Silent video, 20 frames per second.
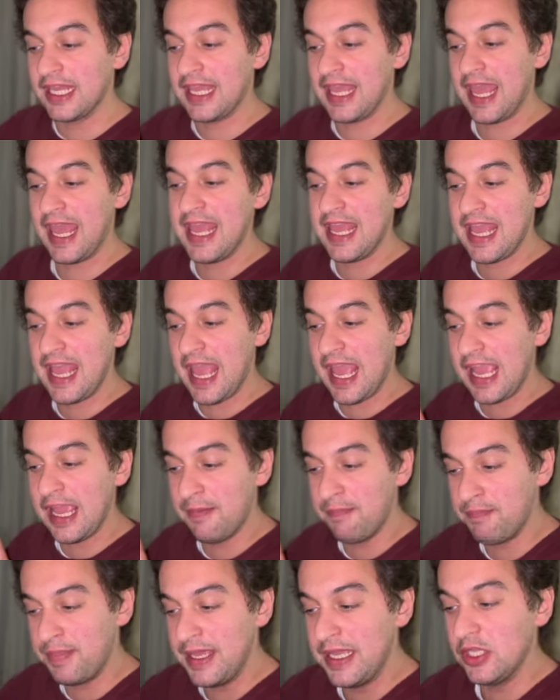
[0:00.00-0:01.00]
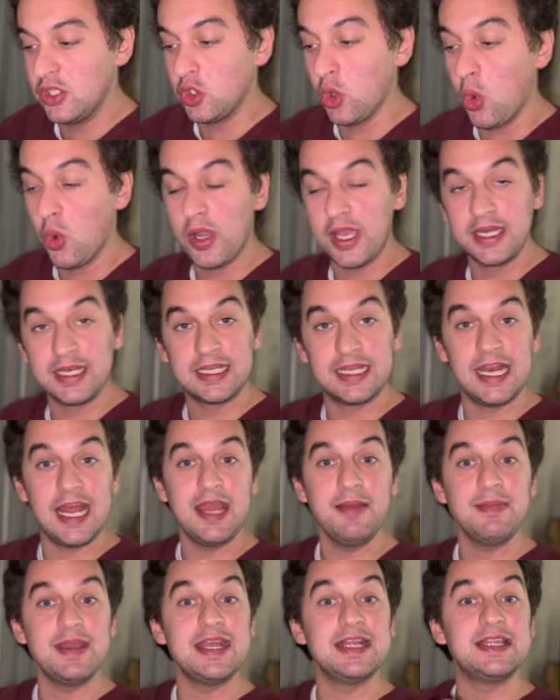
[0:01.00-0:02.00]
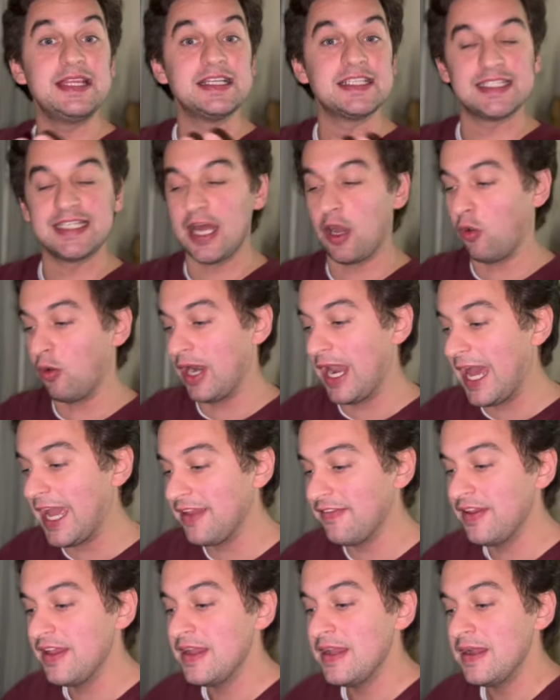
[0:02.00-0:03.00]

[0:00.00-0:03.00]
KEP token claim it is now live